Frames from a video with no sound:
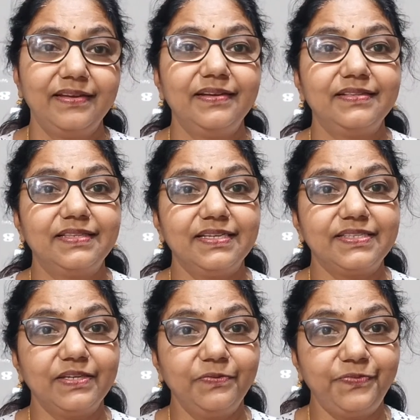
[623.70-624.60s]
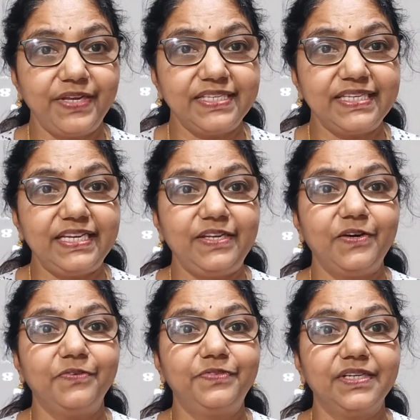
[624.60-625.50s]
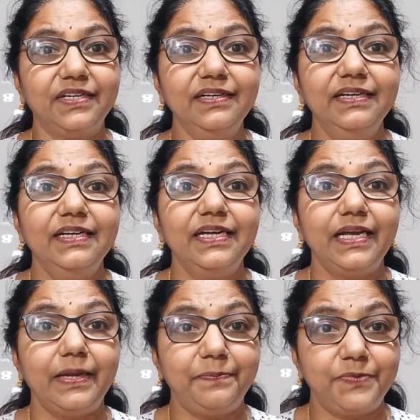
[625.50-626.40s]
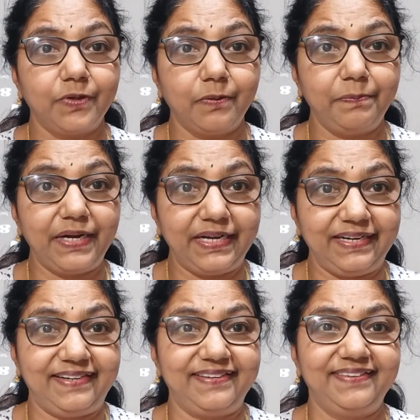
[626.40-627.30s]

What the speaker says: the surface area of the absorbent.